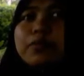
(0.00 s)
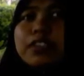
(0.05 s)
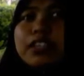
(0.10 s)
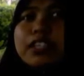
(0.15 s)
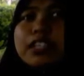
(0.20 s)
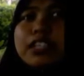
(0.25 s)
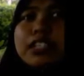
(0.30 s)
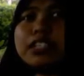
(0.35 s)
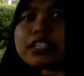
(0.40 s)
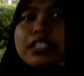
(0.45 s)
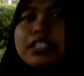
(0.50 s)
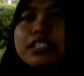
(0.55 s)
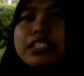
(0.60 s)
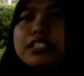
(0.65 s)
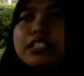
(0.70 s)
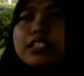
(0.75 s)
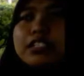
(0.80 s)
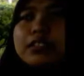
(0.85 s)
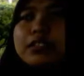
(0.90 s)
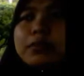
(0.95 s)

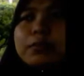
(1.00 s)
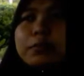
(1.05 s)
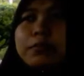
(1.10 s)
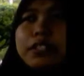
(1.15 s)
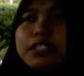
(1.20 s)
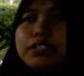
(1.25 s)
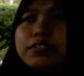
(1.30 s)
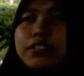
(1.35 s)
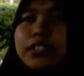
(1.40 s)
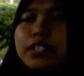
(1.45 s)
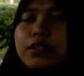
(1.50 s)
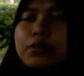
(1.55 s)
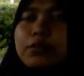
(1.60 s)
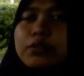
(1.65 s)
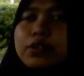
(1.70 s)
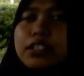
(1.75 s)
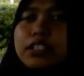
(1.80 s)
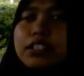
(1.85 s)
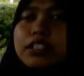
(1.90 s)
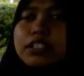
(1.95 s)
the preservative
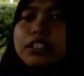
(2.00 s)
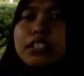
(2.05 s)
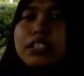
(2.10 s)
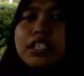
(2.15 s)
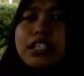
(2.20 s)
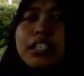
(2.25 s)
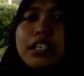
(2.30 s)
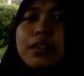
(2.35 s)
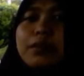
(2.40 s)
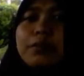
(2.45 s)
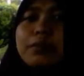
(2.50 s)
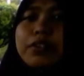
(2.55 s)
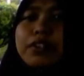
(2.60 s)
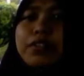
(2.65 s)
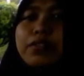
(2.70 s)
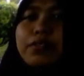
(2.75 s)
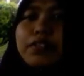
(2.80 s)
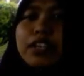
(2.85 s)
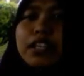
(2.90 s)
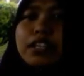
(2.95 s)
will
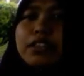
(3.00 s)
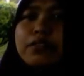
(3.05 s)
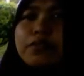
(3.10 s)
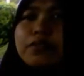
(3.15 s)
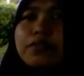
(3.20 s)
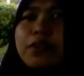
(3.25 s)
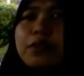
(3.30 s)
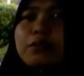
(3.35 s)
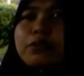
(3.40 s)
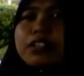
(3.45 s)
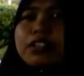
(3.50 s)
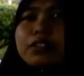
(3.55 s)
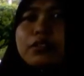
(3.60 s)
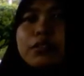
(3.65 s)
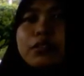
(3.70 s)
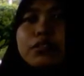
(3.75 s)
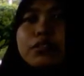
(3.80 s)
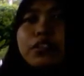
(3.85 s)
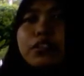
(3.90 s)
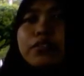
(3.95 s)
prevent from the
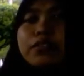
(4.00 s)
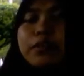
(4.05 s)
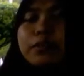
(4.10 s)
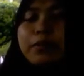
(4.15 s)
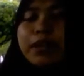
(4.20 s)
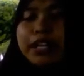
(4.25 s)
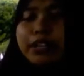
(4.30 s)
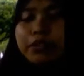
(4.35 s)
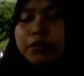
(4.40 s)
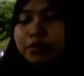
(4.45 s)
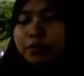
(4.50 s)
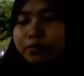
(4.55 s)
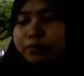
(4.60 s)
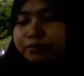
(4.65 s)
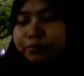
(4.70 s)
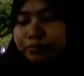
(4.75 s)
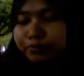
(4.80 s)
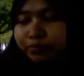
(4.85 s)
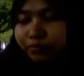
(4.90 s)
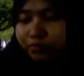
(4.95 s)
growth of the microbe,
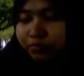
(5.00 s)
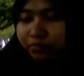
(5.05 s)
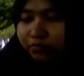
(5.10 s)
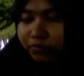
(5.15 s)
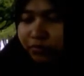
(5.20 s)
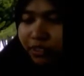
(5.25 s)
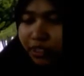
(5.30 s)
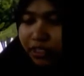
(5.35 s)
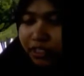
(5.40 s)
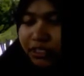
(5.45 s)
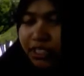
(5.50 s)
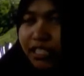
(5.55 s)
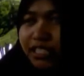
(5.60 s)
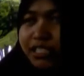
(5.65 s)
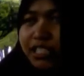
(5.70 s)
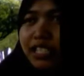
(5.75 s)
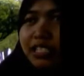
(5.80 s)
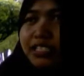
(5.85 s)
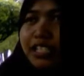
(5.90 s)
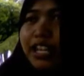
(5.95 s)
such
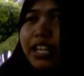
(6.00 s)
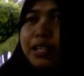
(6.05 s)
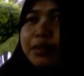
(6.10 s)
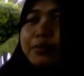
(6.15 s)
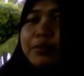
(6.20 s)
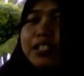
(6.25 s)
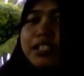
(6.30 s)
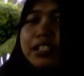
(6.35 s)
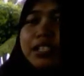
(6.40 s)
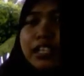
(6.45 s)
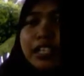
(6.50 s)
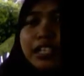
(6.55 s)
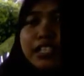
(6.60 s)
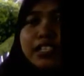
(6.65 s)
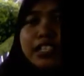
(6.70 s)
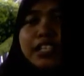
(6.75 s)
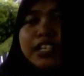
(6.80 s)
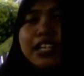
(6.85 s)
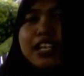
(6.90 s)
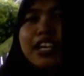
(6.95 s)
as Amy
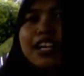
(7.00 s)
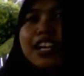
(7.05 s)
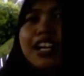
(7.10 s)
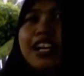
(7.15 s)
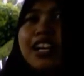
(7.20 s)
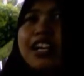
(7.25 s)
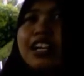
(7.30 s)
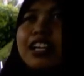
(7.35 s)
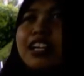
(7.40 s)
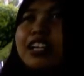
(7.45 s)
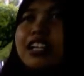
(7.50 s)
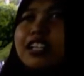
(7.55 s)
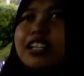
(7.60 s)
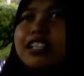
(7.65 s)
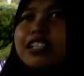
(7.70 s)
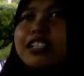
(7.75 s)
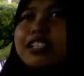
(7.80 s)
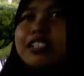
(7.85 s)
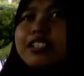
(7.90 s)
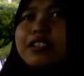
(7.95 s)
said,
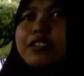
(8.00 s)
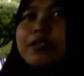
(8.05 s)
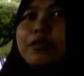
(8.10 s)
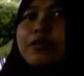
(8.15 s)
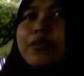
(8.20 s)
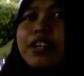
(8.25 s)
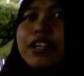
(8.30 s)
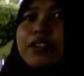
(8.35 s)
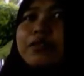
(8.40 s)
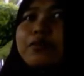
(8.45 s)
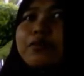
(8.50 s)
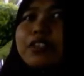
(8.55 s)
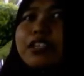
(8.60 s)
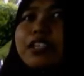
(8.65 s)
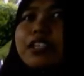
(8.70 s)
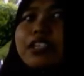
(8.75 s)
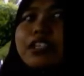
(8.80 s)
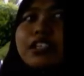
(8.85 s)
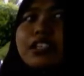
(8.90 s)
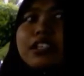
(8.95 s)
when
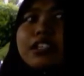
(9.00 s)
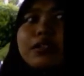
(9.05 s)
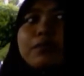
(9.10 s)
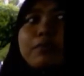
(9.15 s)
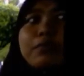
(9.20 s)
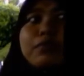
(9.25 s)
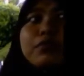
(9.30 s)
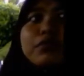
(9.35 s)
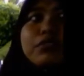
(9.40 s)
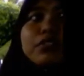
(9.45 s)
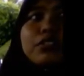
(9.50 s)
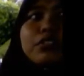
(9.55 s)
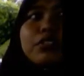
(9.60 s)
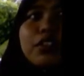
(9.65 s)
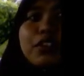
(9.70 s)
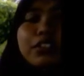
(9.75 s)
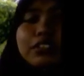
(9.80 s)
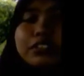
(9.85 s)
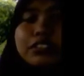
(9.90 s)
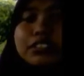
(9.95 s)
we put
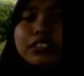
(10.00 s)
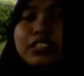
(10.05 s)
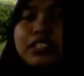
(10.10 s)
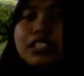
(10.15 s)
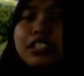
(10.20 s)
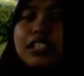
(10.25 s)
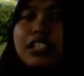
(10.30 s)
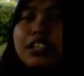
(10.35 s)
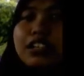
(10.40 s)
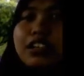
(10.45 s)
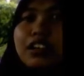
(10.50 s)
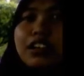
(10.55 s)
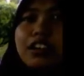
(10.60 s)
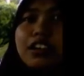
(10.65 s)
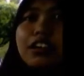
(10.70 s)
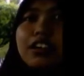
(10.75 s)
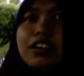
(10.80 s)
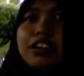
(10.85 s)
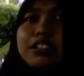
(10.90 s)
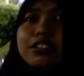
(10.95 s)
salt,
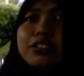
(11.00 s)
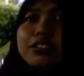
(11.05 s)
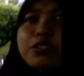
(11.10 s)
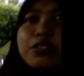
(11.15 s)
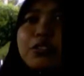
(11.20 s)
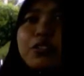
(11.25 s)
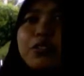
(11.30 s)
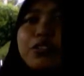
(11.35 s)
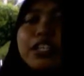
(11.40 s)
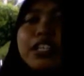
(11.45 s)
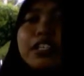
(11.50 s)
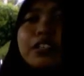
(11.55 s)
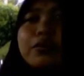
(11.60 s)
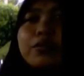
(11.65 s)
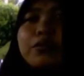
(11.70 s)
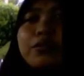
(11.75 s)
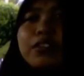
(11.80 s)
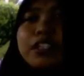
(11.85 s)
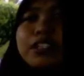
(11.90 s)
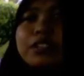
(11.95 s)
so it
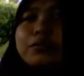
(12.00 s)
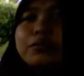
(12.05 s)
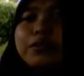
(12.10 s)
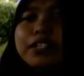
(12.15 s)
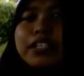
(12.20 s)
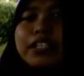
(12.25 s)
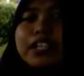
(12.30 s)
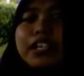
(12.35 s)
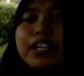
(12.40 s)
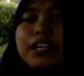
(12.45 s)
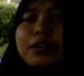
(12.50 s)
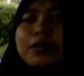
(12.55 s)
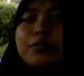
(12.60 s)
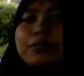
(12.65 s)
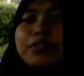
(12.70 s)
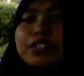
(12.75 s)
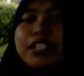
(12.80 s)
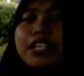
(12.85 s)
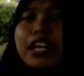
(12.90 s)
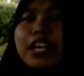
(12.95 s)
will
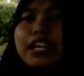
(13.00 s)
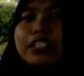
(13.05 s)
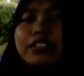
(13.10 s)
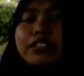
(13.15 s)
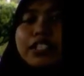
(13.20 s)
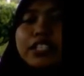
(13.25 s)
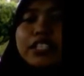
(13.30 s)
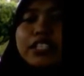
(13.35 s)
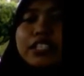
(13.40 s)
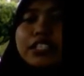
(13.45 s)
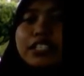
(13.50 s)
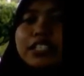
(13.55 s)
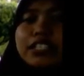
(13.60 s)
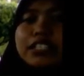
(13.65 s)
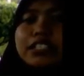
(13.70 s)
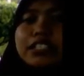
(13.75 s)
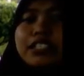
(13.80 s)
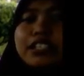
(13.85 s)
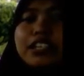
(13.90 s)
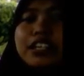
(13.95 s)
become
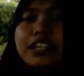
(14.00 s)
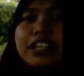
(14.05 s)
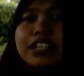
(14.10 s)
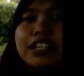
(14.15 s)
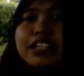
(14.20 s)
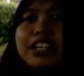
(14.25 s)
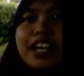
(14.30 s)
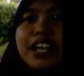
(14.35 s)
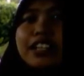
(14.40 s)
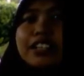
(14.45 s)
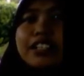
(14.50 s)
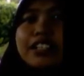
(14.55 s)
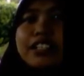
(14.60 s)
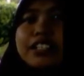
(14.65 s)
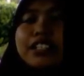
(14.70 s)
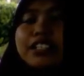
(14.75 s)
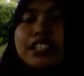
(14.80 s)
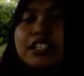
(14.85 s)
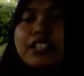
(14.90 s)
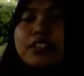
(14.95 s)
dehydration.
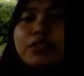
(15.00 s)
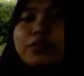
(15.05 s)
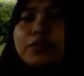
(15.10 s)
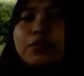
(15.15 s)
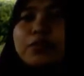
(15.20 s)
Dehydration